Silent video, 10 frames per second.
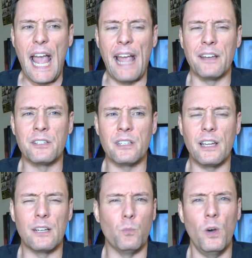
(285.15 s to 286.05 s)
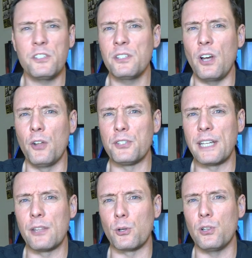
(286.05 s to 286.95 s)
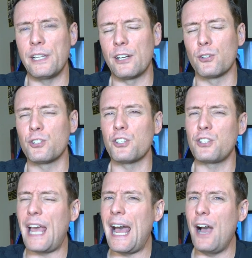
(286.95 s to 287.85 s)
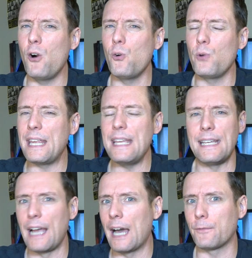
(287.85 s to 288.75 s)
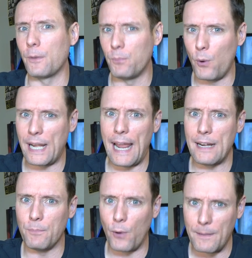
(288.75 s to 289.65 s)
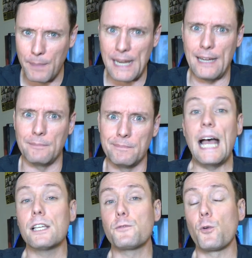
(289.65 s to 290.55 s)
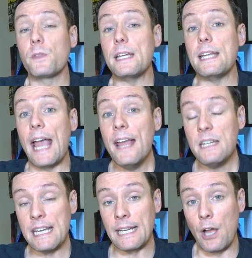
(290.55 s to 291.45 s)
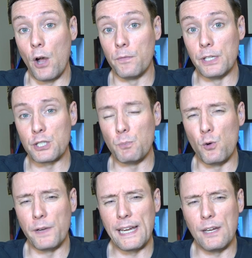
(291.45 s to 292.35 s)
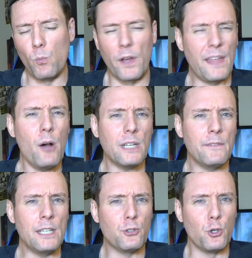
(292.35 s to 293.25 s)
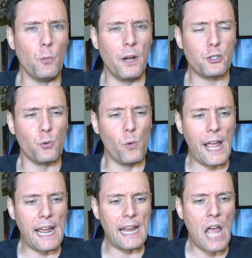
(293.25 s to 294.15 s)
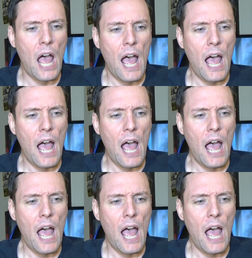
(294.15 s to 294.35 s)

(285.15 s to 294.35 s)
and it wasn't altogether clear just how he got from point A to point B. As for the ending of this movie, without giving too much away,